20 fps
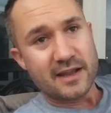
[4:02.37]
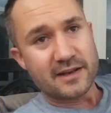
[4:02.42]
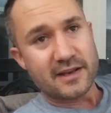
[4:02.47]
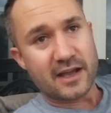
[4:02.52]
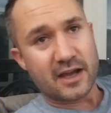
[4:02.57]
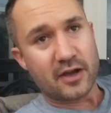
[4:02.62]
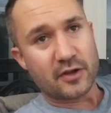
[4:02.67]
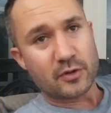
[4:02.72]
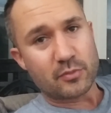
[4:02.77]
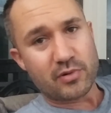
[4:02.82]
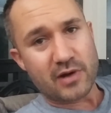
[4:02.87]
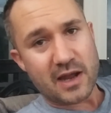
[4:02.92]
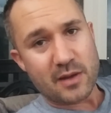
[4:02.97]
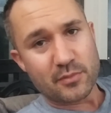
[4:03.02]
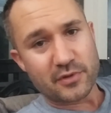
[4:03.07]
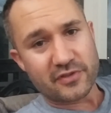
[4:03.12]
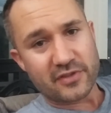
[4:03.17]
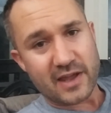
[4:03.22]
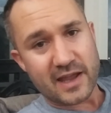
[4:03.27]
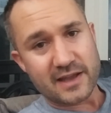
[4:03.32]
Now the
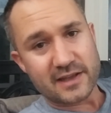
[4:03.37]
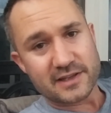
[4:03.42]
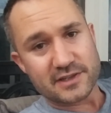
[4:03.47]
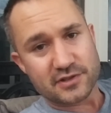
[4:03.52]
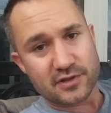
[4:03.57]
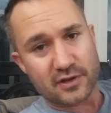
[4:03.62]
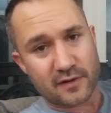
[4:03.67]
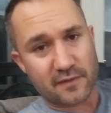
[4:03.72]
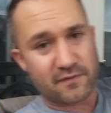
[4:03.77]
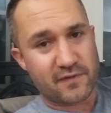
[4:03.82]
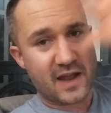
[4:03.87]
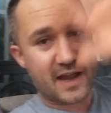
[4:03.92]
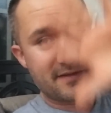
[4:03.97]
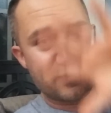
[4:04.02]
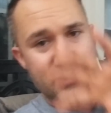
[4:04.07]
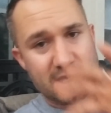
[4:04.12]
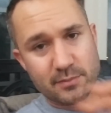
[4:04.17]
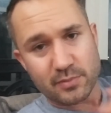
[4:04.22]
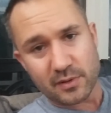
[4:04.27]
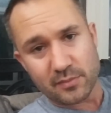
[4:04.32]
problem with that is there are five
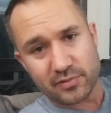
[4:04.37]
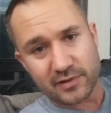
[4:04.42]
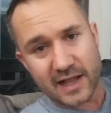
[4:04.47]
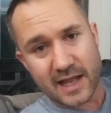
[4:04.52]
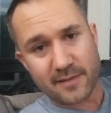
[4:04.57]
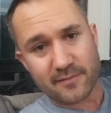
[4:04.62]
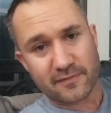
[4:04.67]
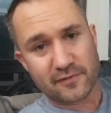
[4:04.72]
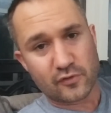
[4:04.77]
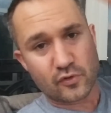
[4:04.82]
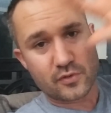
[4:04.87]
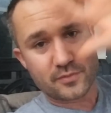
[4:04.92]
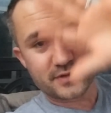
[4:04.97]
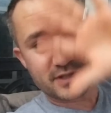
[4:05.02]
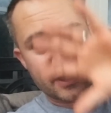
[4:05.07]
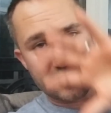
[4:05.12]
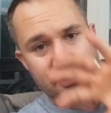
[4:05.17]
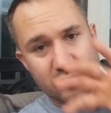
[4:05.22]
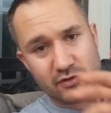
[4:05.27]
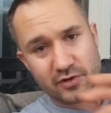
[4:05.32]
separate platforms
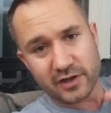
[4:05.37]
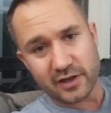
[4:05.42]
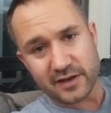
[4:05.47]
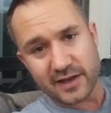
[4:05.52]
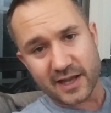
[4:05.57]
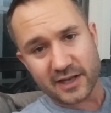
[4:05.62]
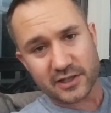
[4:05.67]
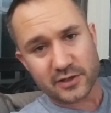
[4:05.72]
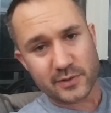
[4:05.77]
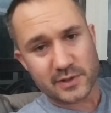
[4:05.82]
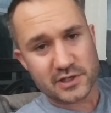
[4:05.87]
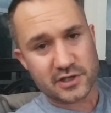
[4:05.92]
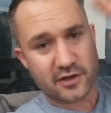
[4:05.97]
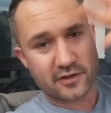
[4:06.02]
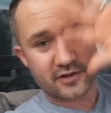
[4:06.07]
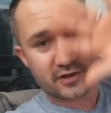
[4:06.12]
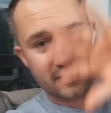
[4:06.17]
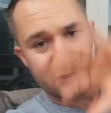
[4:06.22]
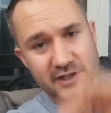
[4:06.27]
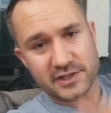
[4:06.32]
that don't connect to each
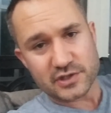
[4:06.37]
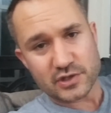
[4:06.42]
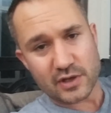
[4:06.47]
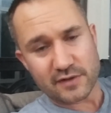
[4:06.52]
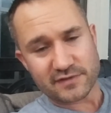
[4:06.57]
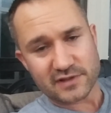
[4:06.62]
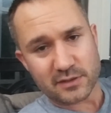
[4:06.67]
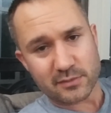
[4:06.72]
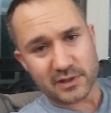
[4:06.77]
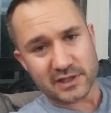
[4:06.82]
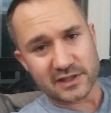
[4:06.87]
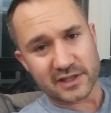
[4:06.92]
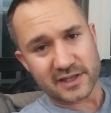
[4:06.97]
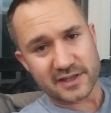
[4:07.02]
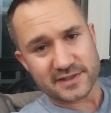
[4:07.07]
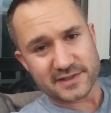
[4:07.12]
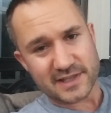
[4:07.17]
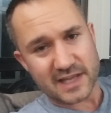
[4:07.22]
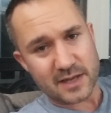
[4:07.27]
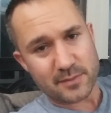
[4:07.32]
other unless you have something
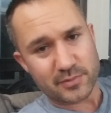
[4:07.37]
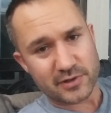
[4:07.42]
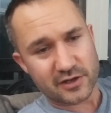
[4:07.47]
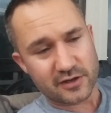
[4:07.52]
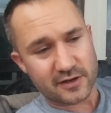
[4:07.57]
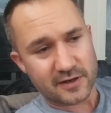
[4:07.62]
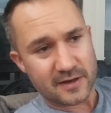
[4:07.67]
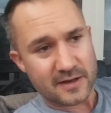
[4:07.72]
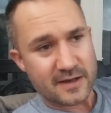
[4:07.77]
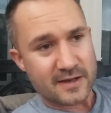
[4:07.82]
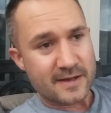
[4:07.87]
like Zapier.